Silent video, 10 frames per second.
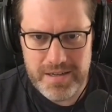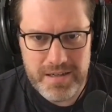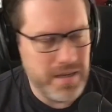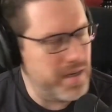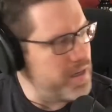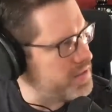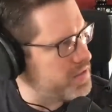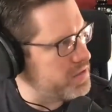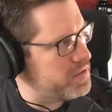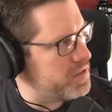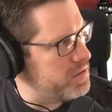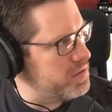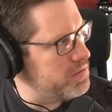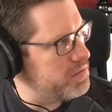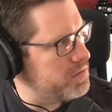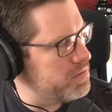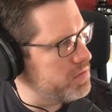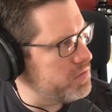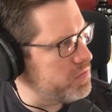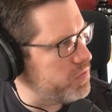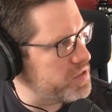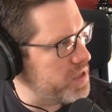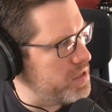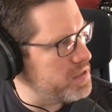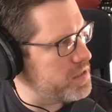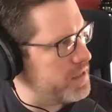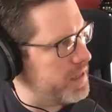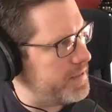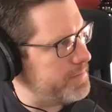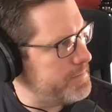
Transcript: to return to that.